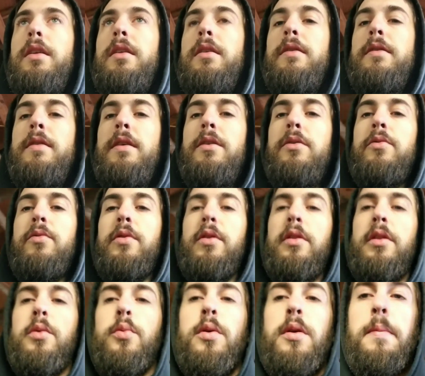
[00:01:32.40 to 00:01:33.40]
Didn't really
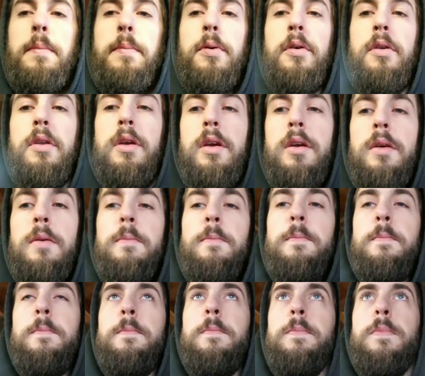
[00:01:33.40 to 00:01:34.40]
want to put him